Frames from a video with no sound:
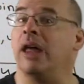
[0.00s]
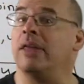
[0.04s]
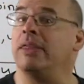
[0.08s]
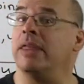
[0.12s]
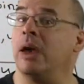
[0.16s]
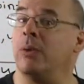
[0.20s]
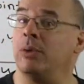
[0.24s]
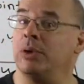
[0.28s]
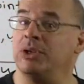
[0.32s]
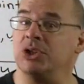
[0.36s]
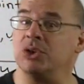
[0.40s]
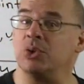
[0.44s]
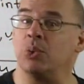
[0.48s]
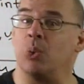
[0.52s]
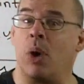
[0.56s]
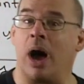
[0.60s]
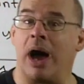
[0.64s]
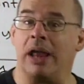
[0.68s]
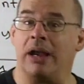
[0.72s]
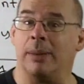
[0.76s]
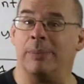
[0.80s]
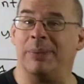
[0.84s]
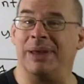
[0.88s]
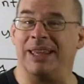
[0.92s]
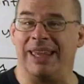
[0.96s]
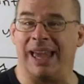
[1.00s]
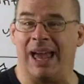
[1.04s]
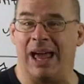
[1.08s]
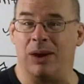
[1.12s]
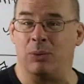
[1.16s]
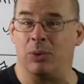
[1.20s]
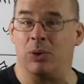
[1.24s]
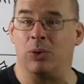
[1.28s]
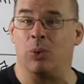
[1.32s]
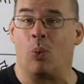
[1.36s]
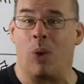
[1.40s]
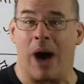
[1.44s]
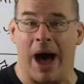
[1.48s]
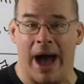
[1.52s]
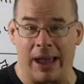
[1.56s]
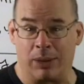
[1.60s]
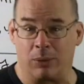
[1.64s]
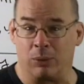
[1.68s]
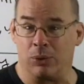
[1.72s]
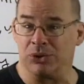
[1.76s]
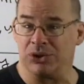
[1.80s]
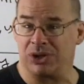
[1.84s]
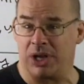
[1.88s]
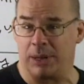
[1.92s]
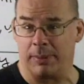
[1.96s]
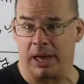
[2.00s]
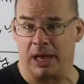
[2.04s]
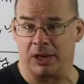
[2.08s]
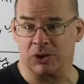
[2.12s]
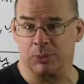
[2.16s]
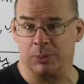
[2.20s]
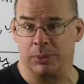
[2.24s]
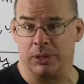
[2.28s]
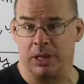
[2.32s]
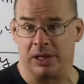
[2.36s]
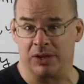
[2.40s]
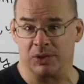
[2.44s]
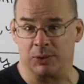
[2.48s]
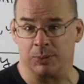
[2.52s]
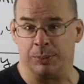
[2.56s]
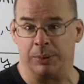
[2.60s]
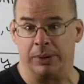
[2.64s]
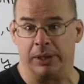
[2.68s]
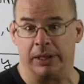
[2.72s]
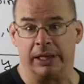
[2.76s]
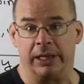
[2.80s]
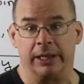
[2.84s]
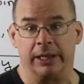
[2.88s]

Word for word: and then we just wind up again with y equals mx plus b.